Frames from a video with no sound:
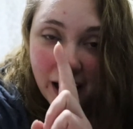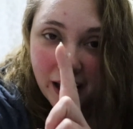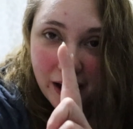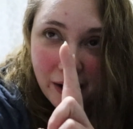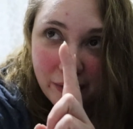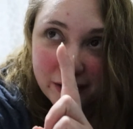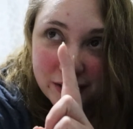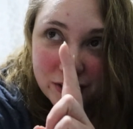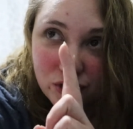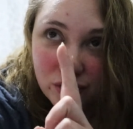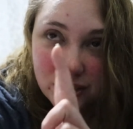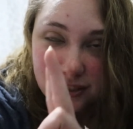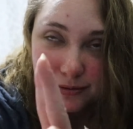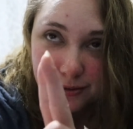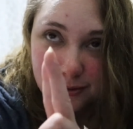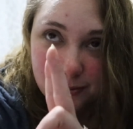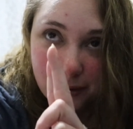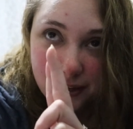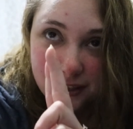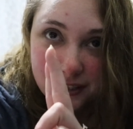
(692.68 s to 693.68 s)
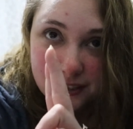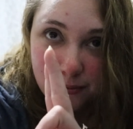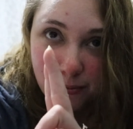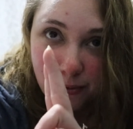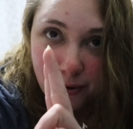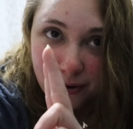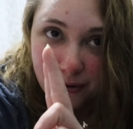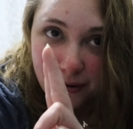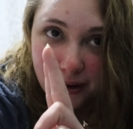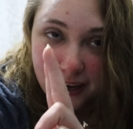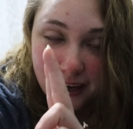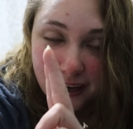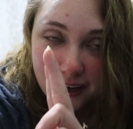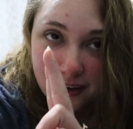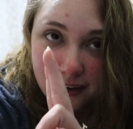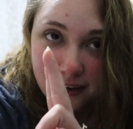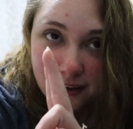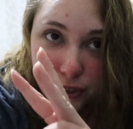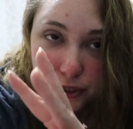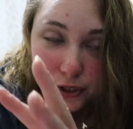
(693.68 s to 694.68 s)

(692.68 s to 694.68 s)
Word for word: Anyways, Christmas party tomorrow night.